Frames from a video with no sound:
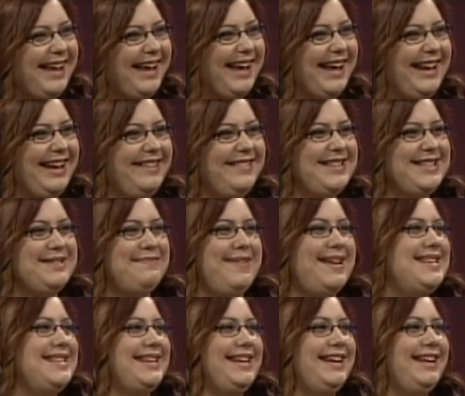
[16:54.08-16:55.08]
and it was
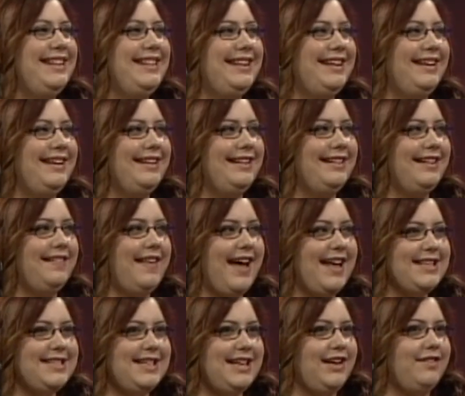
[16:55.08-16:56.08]
amazing. The
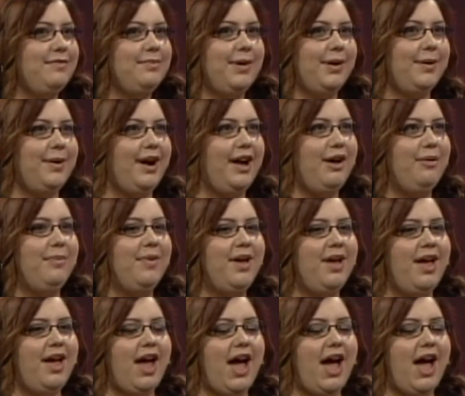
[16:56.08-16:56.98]
last day of program,